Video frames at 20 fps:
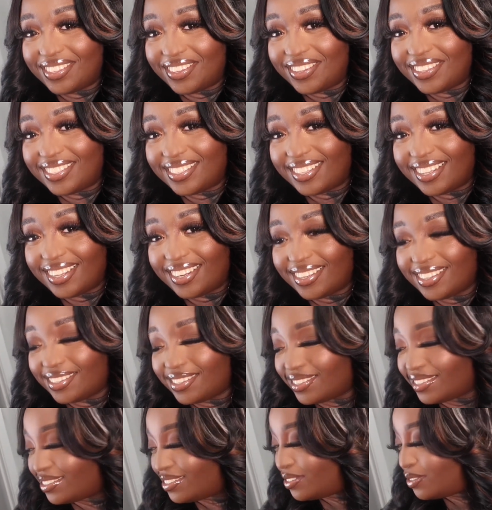turn that way so
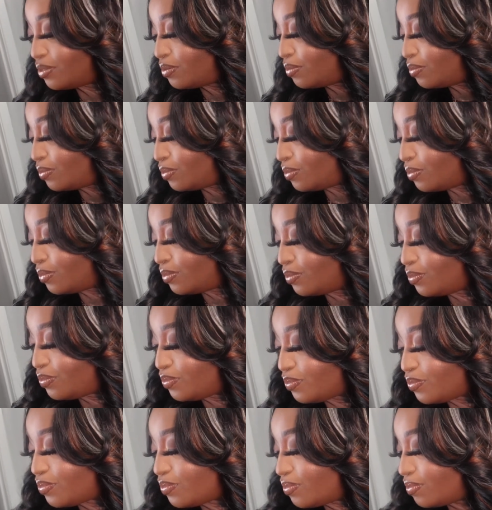I can get the color.
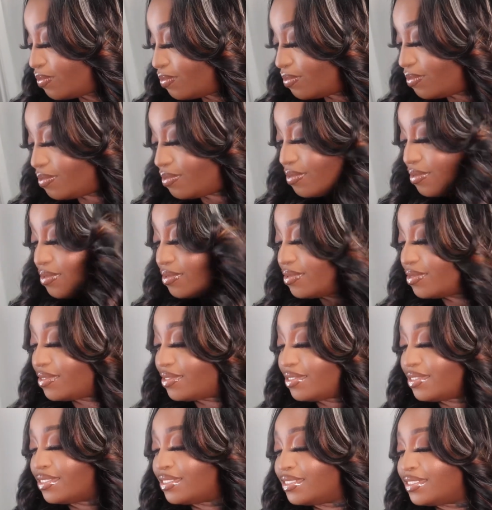
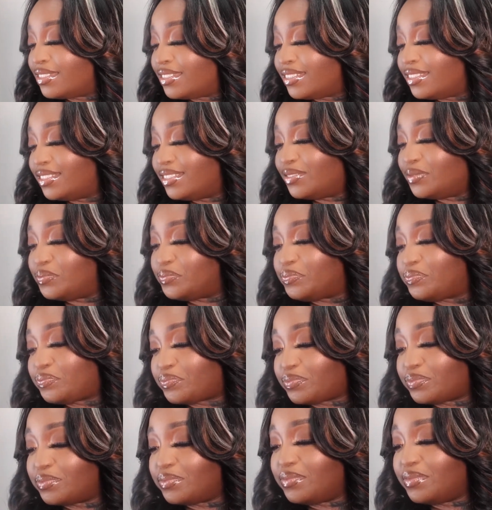Yes, the color, the
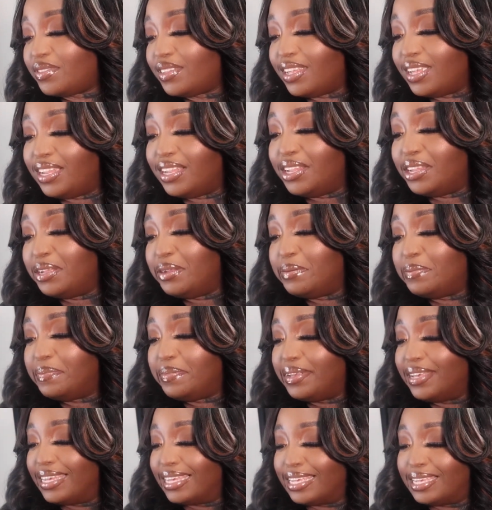curls, they look so
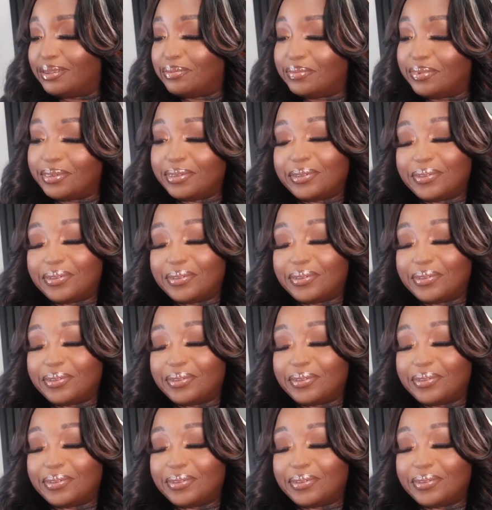pretty.